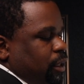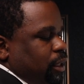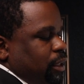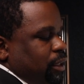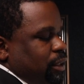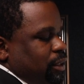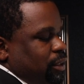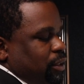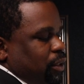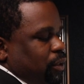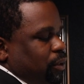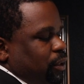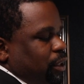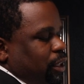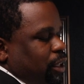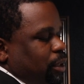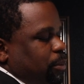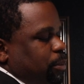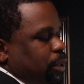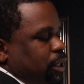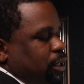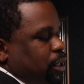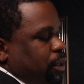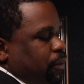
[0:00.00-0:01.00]
And it certainly
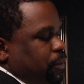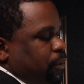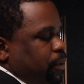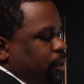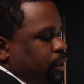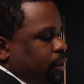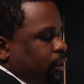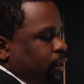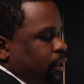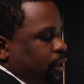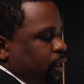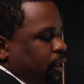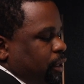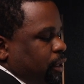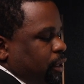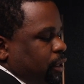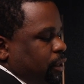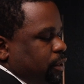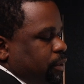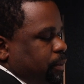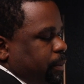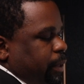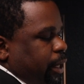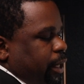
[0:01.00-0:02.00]
could be different.
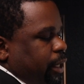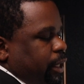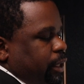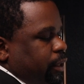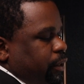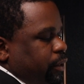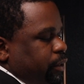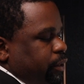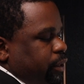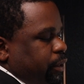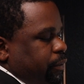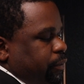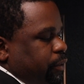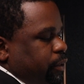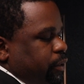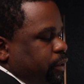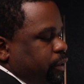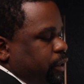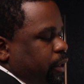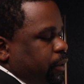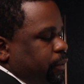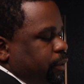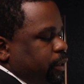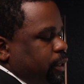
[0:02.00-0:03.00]
This right here are different
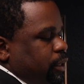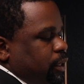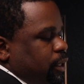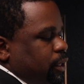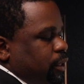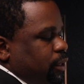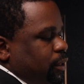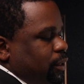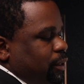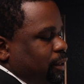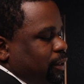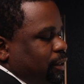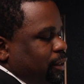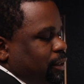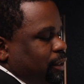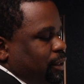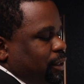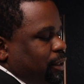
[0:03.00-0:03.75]
services.